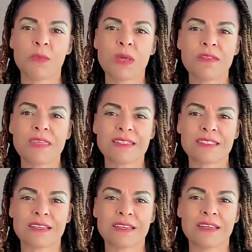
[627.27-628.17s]
whether
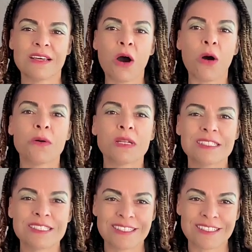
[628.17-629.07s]
that's a
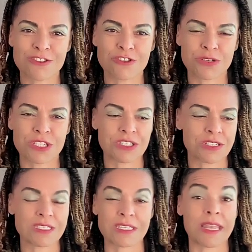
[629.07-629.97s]
holistic nutritionist,